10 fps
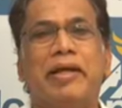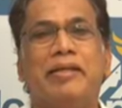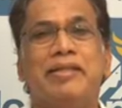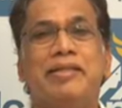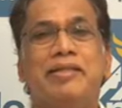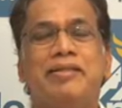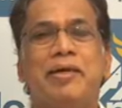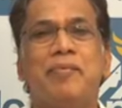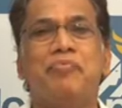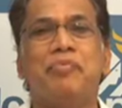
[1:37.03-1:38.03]
This is
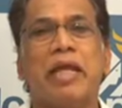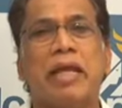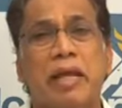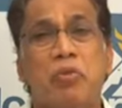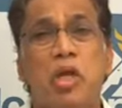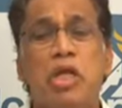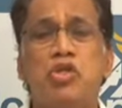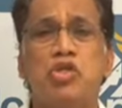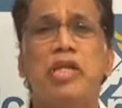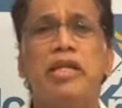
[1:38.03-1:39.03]
a
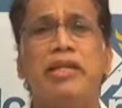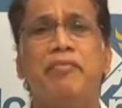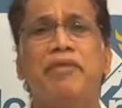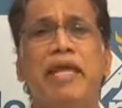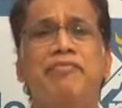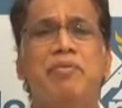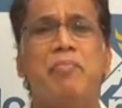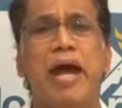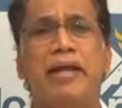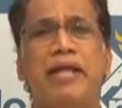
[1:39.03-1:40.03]
revolution in the way we
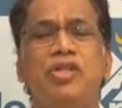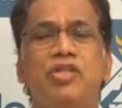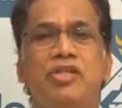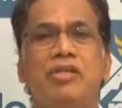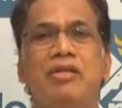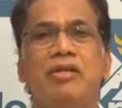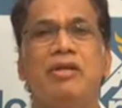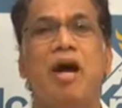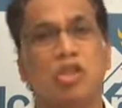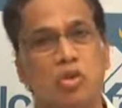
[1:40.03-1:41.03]
manage
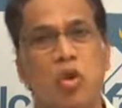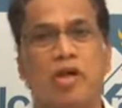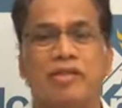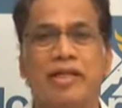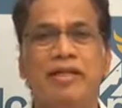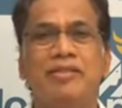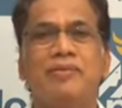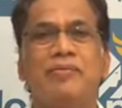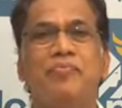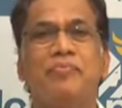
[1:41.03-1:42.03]

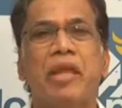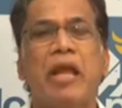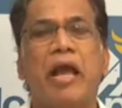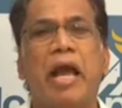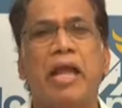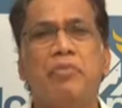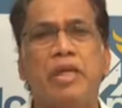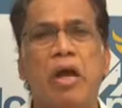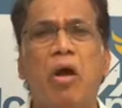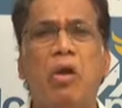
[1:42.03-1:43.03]
osteoarthritis, and
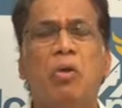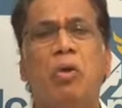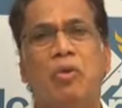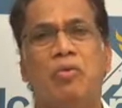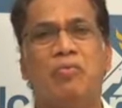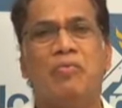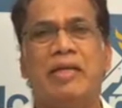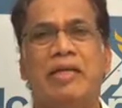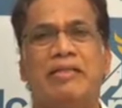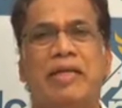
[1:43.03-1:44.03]
we all know
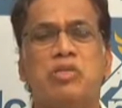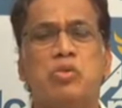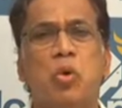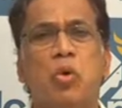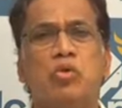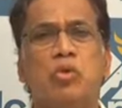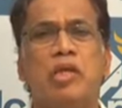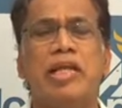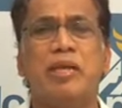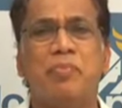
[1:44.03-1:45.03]
that no
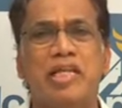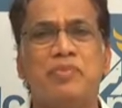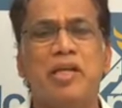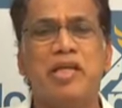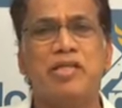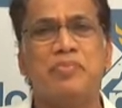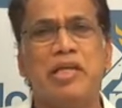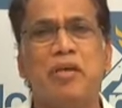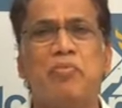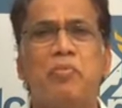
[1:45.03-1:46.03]
total knee replacement has
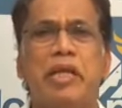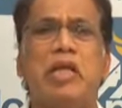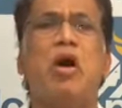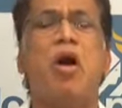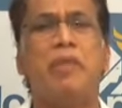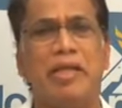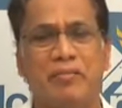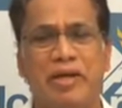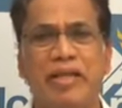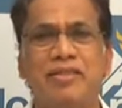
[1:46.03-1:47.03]
become very common
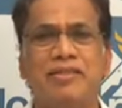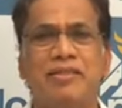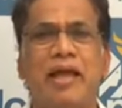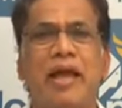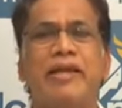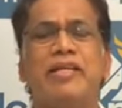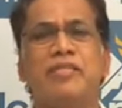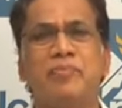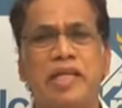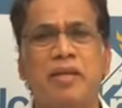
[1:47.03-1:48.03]
nowadays. It
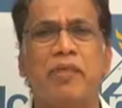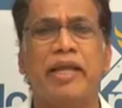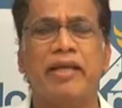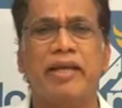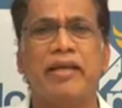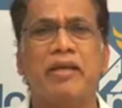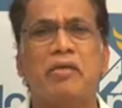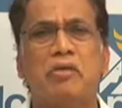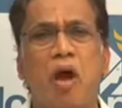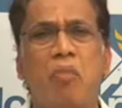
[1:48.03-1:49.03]
has become like a
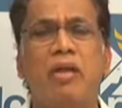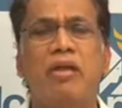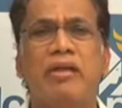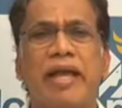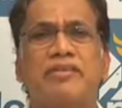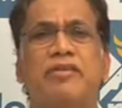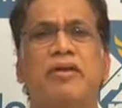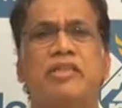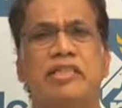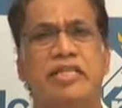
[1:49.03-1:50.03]
normal
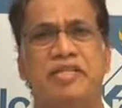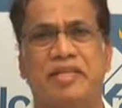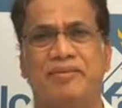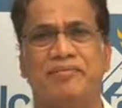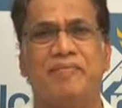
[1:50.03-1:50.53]
cataract surgery.